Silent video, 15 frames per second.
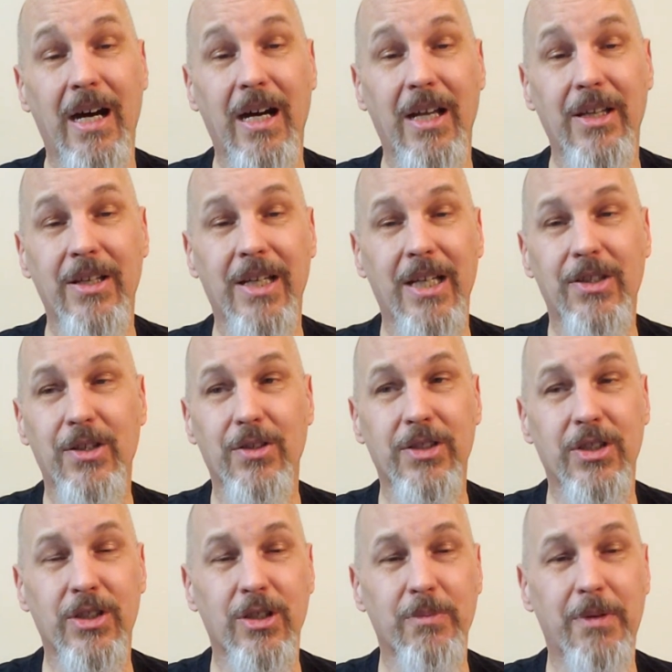You can get
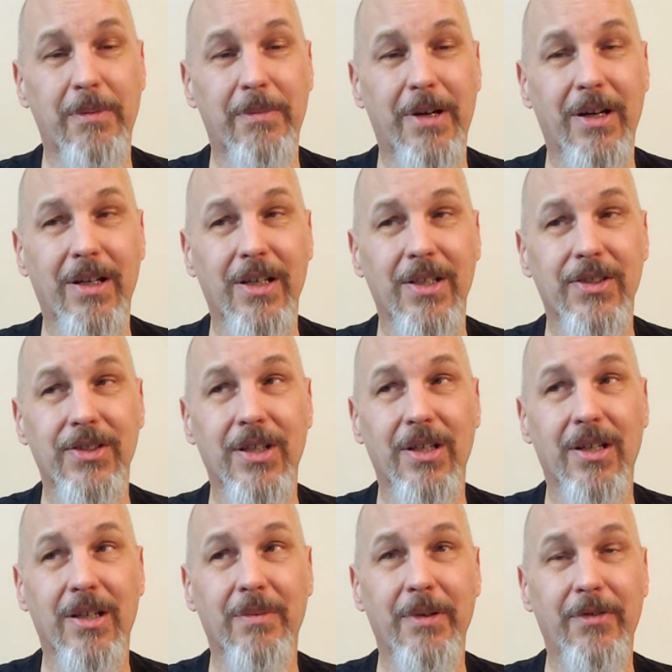those at supermarkets.
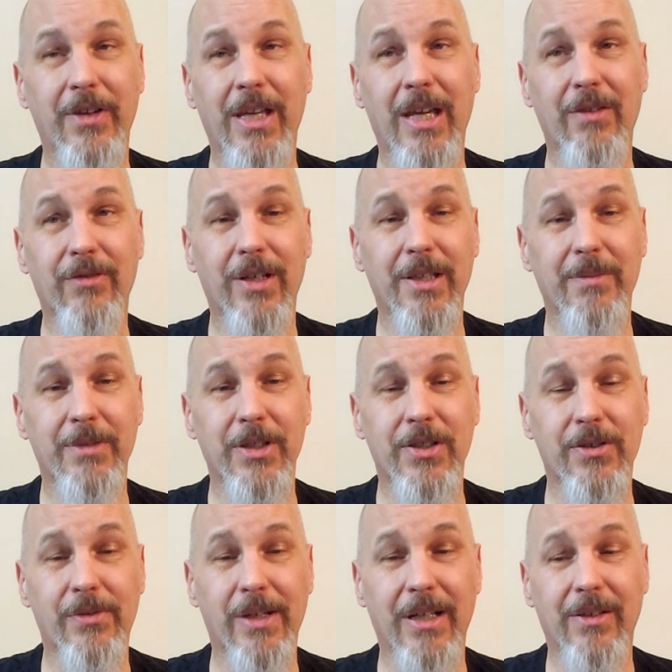If you can't find them
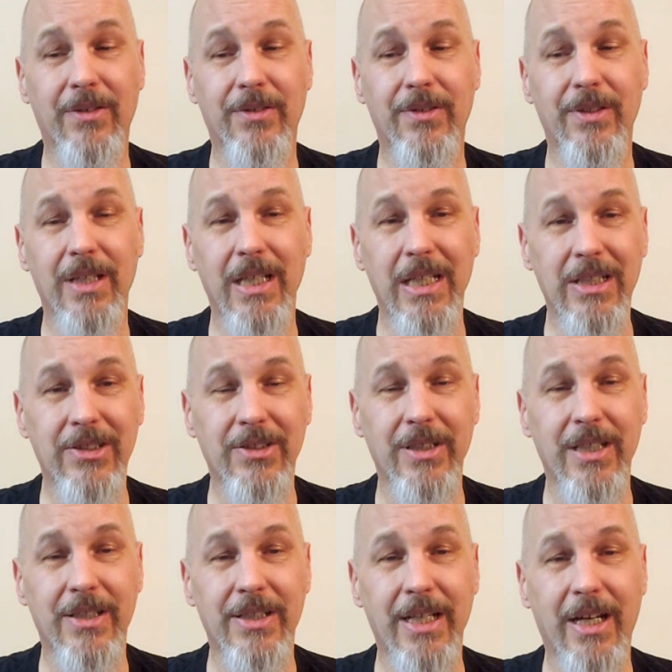just around
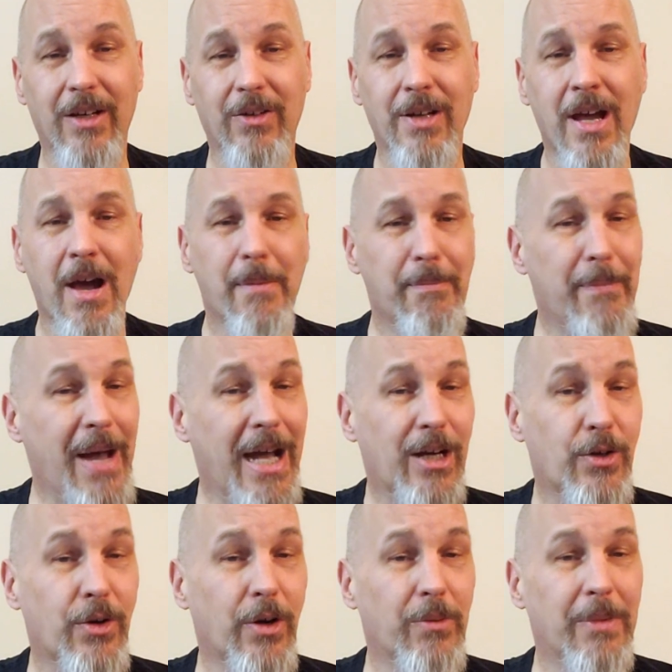easily in town,
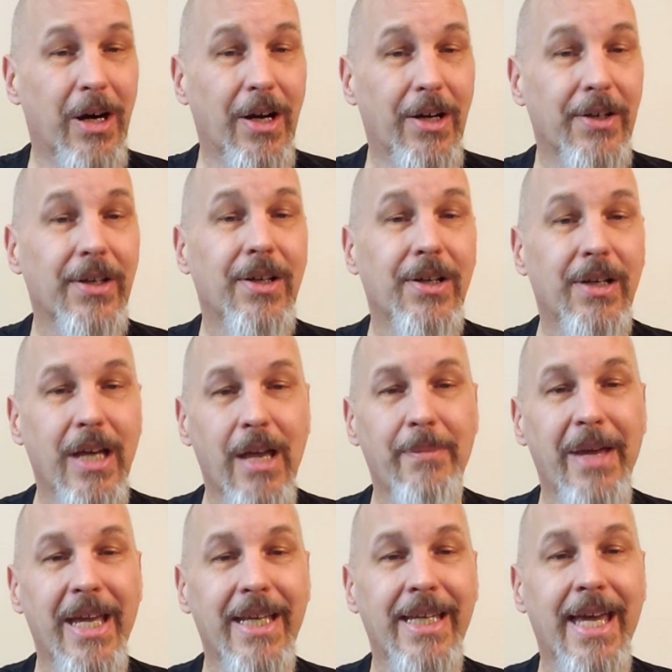Macromart,
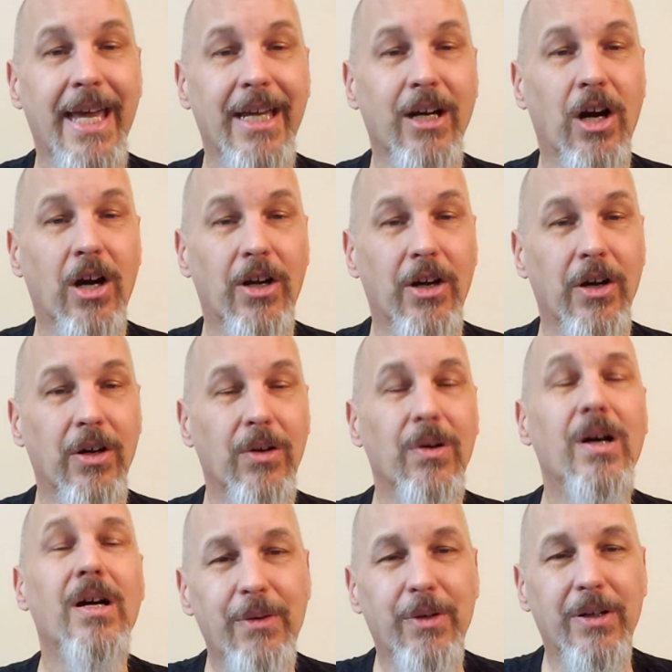Makro.
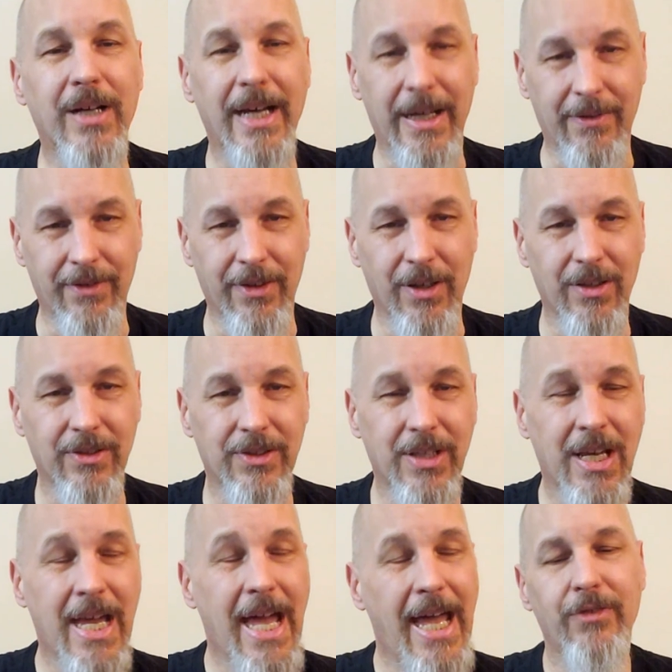They will have those.
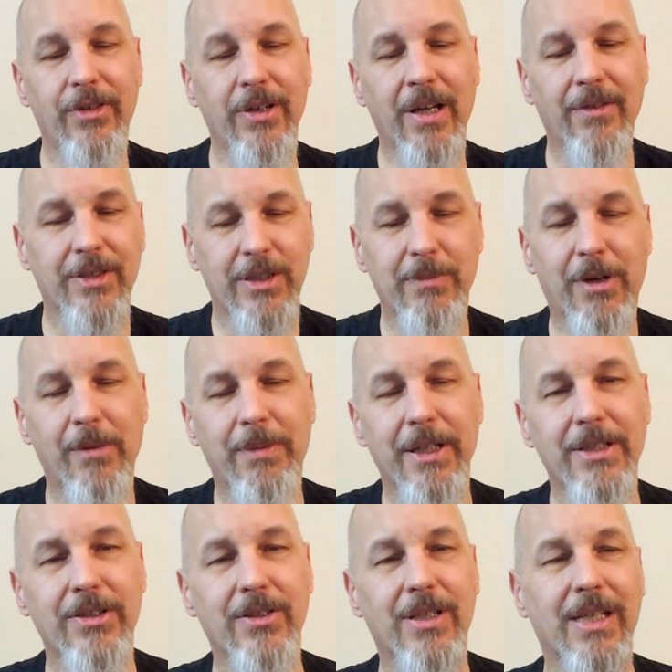If you have a small
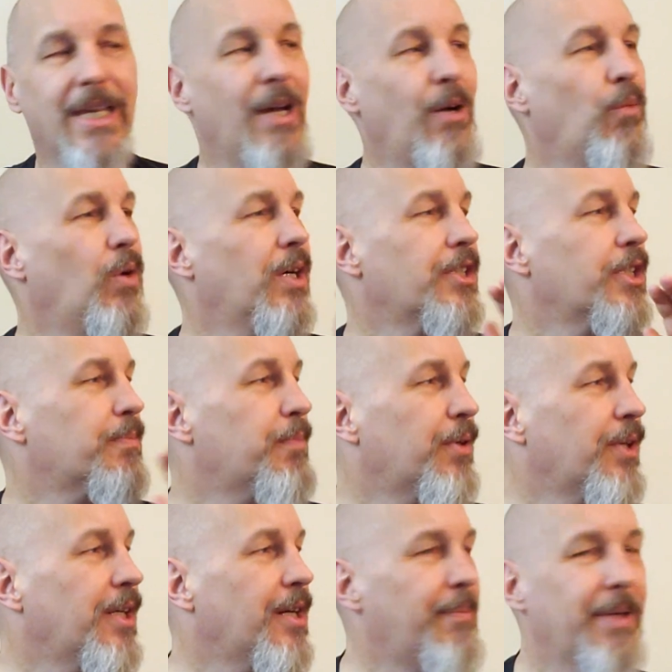place, you can get one. Just
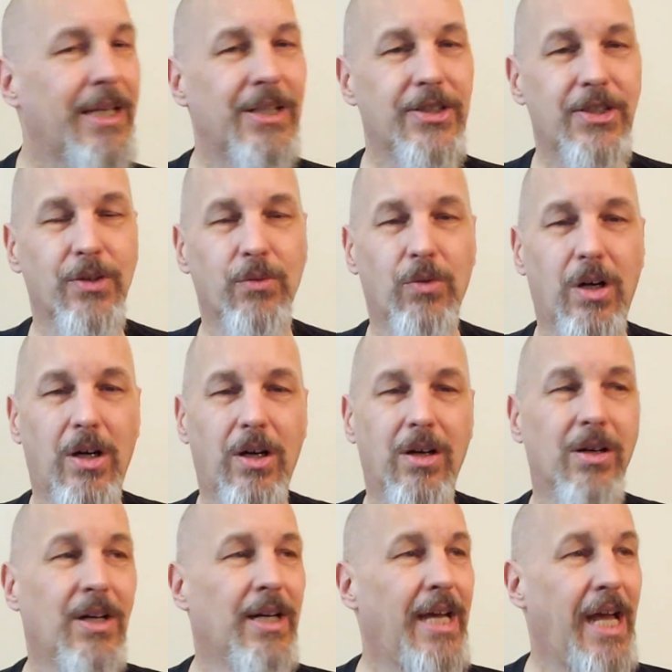put it up against a
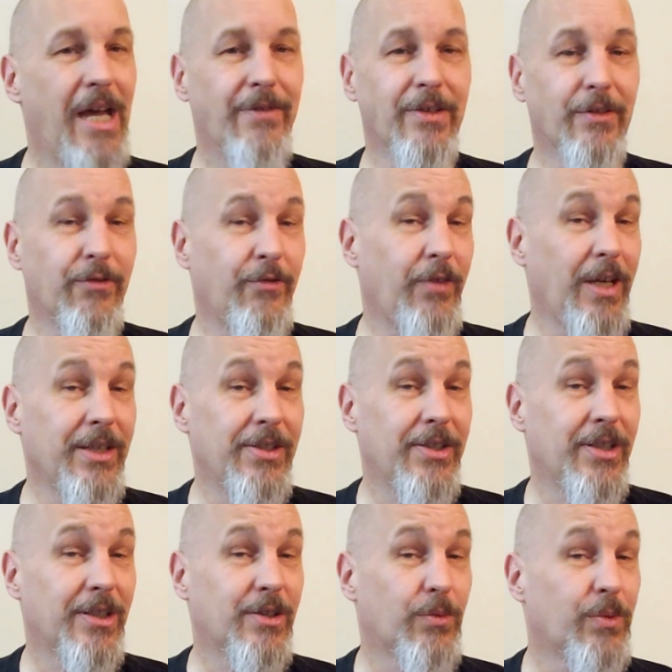wall, have it
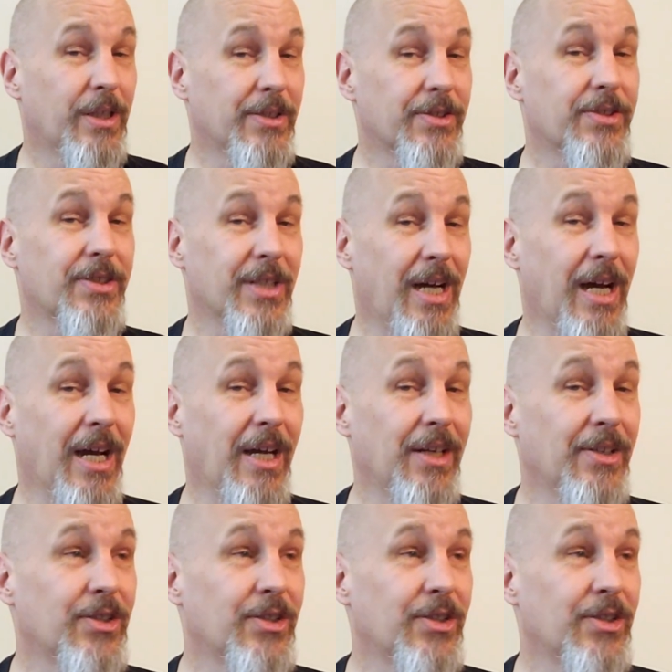facing to one side.